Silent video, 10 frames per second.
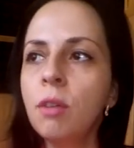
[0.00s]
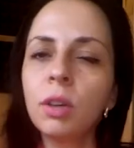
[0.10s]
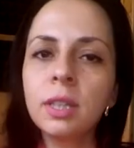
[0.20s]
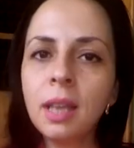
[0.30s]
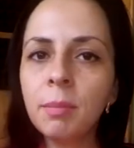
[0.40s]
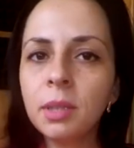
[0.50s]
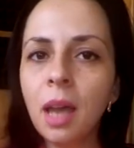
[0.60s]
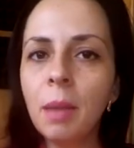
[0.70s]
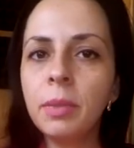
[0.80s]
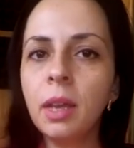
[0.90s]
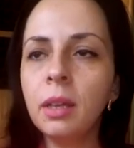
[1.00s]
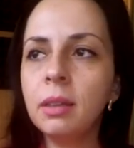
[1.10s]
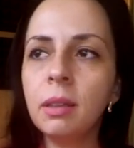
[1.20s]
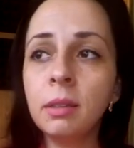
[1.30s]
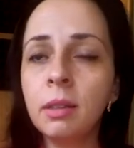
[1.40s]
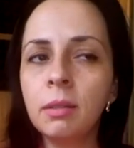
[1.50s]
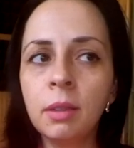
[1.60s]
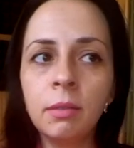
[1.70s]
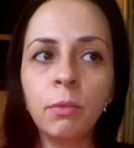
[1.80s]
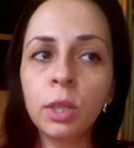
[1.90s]
For
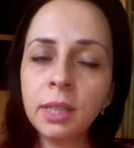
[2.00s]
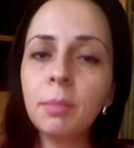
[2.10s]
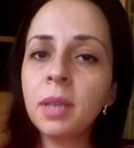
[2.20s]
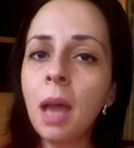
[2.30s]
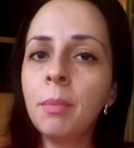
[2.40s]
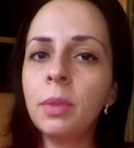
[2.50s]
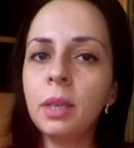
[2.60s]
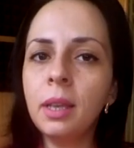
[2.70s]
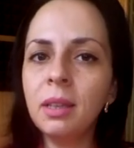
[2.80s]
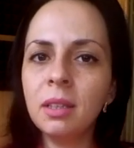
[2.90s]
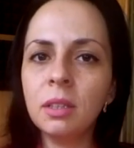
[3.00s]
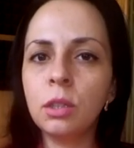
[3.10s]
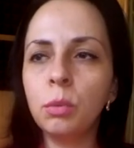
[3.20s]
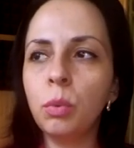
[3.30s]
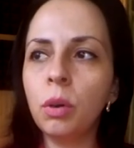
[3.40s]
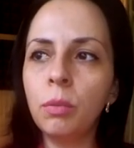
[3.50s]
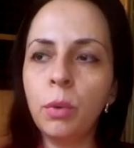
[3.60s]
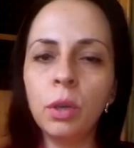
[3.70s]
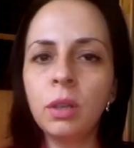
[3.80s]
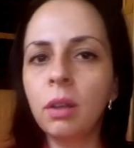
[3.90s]
some time the industry
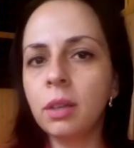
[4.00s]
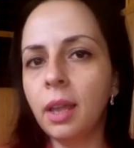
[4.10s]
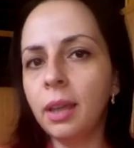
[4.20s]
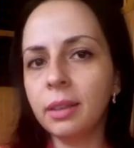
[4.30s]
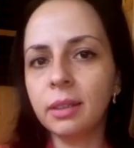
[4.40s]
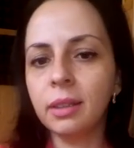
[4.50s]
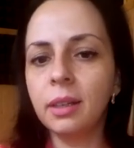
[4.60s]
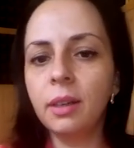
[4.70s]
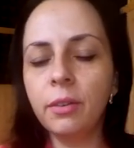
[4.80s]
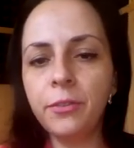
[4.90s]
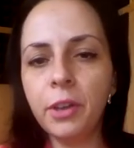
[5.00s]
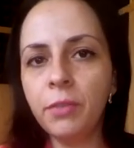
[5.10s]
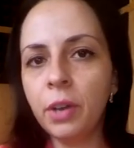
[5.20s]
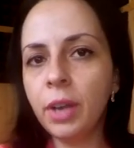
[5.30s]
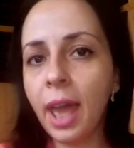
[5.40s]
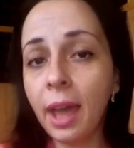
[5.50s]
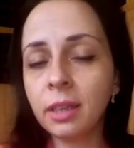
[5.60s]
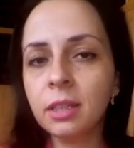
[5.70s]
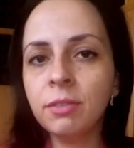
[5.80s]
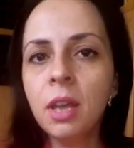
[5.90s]
were not like very
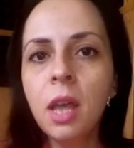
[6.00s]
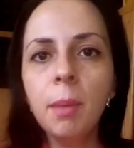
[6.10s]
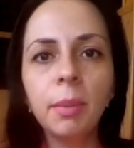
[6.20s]
active,